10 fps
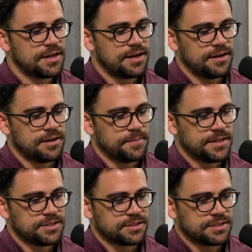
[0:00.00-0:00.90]
Yeah.
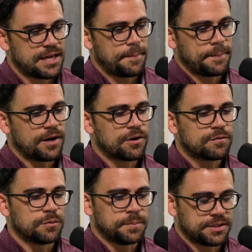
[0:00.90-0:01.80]
And just that
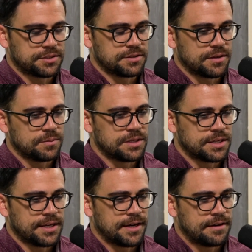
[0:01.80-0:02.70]
powerful picture that we
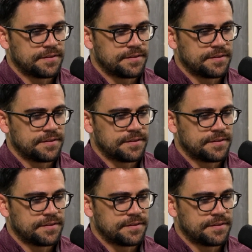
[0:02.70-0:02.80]
can have.